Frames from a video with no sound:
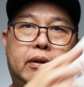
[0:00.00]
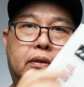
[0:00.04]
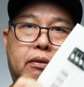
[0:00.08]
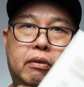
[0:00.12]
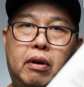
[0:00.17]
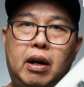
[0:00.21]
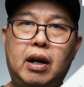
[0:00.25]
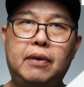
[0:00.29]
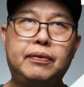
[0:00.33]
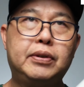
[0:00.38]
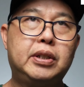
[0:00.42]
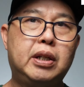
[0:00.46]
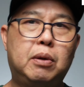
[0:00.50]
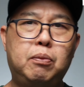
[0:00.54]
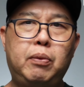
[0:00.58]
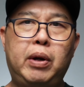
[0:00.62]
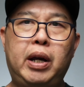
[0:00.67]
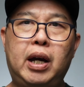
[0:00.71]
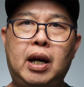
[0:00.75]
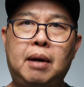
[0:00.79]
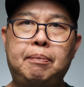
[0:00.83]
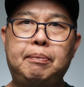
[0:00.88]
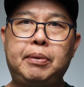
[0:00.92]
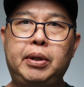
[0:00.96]
graph
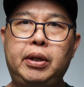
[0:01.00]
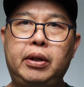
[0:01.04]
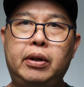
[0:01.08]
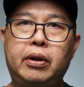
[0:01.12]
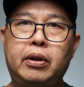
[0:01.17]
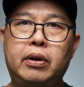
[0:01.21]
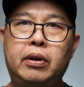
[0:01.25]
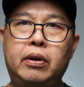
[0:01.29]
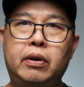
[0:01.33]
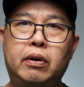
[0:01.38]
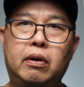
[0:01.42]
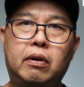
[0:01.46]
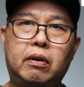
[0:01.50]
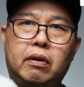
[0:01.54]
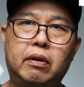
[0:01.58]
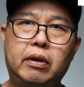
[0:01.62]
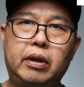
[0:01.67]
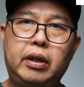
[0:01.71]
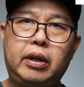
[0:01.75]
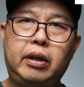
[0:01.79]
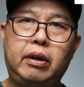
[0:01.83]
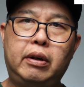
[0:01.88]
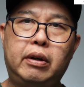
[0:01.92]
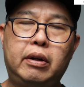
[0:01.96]
somewhere up here or
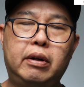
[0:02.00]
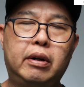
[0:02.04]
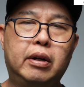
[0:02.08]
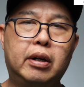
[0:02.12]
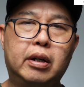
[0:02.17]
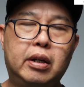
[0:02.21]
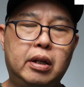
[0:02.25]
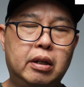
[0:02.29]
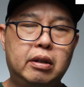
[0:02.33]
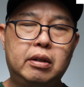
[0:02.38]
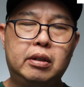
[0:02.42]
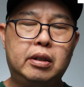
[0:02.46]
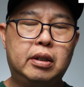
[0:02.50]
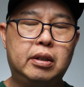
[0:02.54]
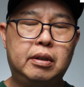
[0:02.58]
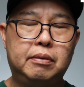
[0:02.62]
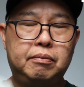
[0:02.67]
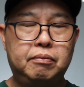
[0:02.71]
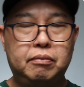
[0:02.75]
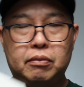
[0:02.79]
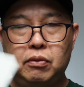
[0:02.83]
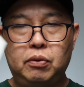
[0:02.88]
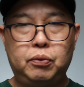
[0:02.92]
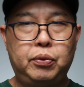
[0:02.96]
here,
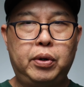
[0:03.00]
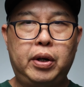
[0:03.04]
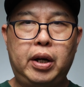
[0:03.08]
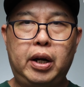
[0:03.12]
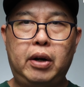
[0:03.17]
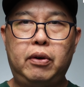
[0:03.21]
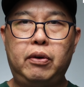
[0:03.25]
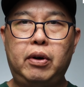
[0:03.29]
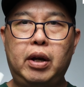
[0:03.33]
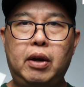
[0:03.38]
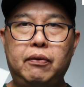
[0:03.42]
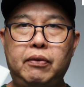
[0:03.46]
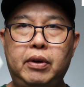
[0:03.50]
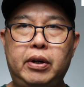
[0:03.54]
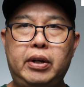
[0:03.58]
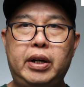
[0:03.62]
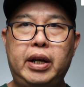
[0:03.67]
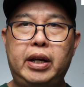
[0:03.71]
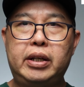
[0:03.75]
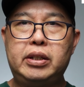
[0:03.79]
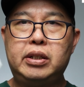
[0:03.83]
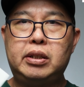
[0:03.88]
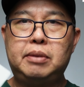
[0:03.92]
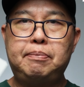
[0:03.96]
wherever
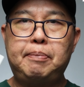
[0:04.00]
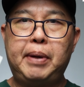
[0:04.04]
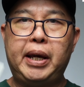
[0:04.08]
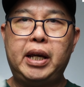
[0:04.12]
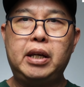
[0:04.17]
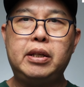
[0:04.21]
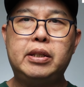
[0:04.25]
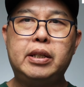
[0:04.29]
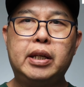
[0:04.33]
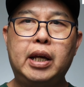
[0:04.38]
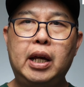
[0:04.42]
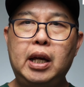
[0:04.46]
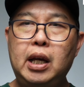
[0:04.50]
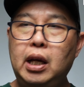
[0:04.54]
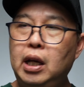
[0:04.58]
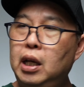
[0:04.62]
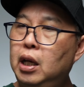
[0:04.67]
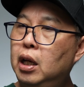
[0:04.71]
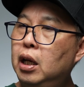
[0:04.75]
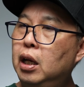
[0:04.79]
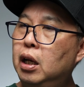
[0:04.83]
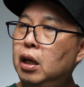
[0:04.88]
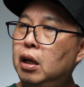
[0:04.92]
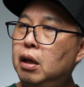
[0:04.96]
there's space.
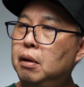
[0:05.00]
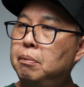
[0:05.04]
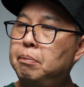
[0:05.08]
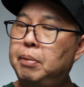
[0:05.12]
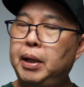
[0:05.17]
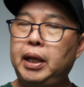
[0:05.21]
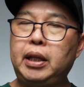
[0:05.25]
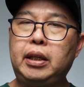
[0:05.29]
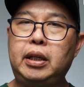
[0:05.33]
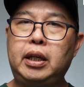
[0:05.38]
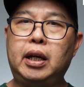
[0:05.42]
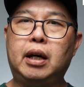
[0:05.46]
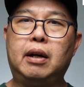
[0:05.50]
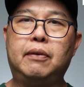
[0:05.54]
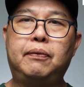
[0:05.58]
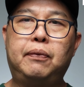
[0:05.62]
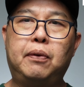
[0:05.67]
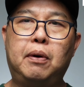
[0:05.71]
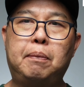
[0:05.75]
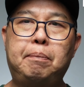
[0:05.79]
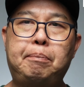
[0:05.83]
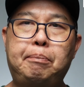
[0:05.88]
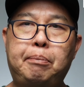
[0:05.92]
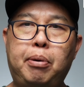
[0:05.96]
But yeah,
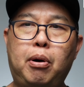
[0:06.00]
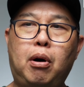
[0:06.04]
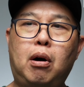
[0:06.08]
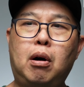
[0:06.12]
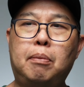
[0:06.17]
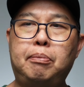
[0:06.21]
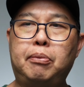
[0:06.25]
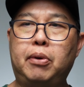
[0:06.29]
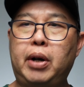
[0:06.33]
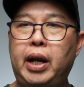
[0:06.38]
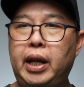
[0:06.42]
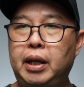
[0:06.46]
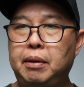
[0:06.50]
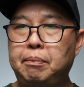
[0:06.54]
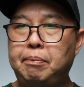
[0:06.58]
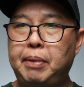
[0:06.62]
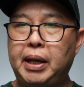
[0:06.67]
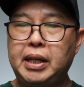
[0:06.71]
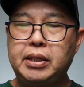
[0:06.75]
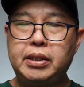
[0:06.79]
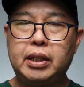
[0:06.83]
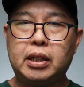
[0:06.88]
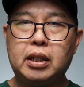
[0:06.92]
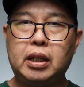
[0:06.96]
for pop, right,
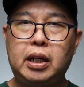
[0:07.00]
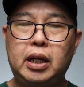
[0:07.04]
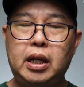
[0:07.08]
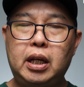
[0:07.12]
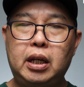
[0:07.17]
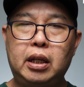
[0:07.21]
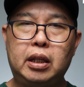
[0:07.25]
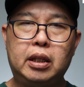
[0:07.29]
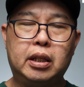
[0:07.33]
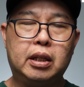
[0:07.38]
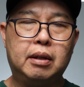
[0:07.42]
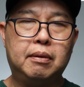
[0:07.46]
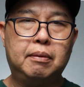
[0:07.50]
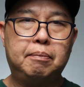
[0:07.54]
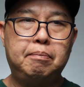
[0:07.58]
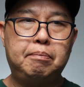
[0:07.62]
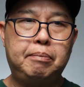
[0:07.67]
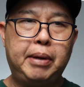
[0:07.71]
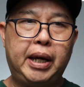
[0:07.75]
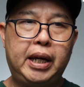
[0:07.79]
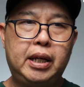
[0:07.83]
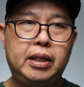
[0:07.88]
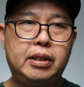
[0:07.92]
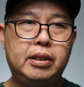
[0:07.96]
basically the
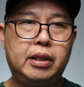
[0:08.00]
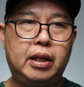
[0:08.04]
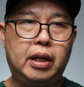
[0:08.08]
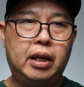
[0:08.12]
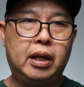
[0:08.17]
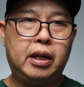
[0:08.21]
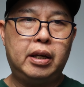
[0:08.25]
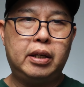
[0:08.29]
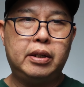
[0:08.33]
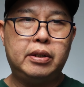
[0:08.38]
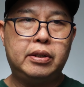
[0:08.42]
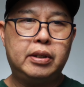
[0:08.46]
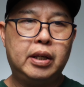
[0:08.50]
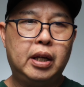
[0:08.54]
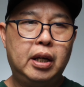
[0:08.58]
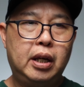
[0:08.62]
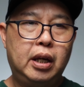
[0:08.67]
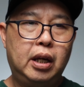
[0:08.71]
bass is